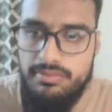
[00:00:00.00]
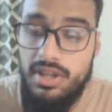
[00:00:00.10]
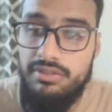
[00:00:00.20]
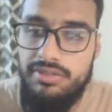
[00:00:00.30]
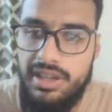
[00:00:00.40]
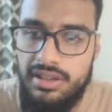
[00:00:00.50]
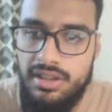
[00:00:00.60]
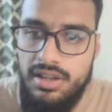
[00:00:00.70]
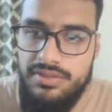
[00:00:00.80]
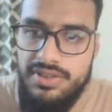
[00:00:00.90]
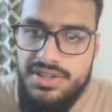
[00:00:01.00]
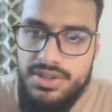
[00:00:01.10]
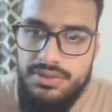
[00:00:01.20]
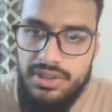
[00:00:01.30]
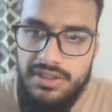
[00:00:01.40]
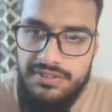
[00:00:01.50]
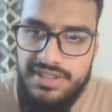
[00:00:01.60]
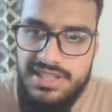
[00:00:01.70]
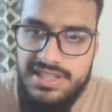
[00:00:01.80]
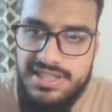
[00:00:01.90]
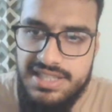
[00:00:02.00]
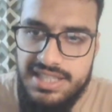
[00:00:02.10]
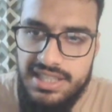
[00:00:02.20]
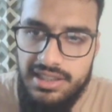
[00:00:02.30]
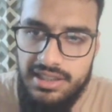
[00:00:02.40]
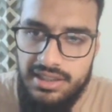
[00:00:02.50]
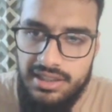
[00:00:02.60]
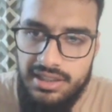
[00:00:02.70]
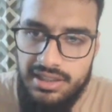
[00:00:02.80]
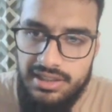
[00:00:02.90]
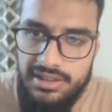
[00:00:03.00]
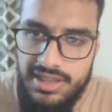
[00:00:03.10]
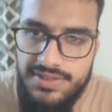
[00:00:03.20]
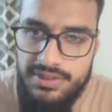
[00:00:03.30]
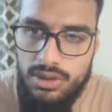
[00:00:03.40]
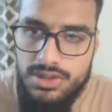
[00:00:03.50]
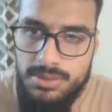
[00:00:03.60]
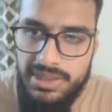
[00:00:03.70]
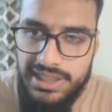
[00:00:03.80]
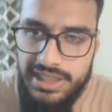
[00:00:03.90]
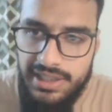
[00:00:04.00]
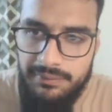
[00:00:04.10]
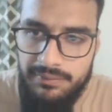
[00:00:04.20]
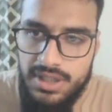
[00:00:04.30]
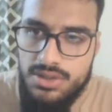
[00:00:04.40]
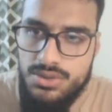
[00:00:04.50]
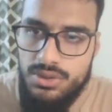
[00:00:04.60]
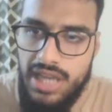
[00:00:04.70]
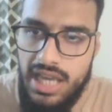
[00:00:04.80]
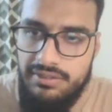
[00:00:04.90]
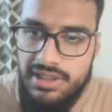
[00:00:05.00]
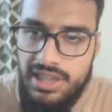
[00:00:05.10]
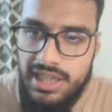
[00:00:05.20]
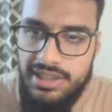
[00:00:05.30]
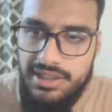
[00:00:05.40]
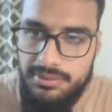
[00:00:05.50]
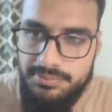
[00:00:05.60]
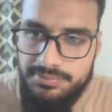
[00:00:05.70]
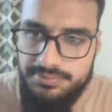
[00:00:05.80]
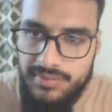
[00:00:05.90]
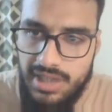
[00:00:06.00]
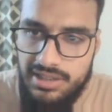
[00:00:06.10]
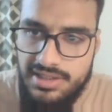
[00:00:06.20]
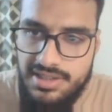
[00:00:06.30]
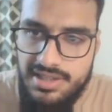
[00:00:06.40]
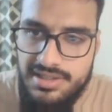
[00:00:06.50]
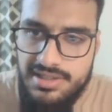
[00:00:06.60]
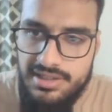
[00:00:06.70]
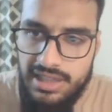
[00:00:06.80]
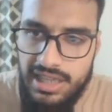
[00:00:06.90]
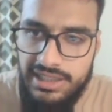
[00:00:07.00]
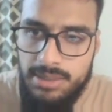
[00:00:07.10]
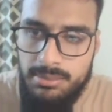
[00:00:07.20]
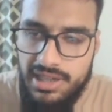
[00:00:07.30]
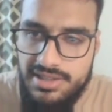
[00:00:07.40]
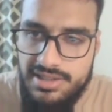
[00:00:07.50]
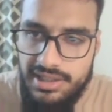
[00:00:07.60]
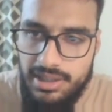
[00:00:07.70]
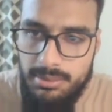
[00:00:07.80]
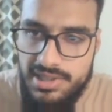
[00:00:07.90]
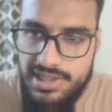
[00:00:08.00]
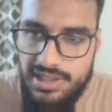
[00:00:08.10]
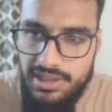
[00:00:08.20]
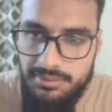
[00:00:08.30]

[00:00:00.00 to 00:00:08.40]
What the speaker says: fine. First of all, if this is t, this will also be t. So can we write, and this is 90 minus theta basically,